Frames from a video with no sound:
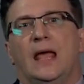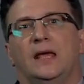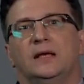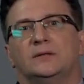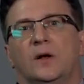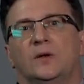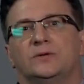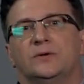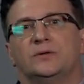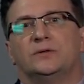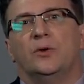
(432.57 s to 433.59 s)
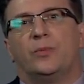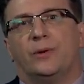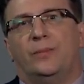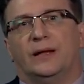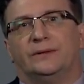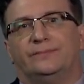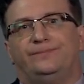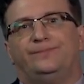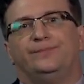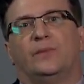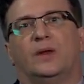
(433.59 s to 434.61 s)
He is also a superman.
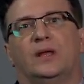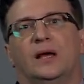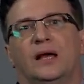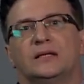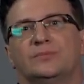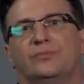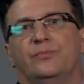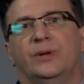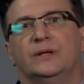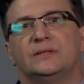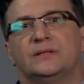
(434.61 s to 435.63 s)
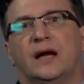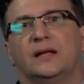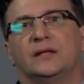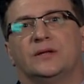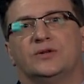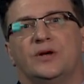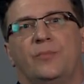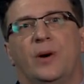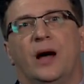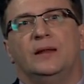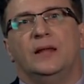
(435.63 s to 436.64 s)
He has been studying in
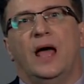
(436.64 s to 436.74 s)
Japan,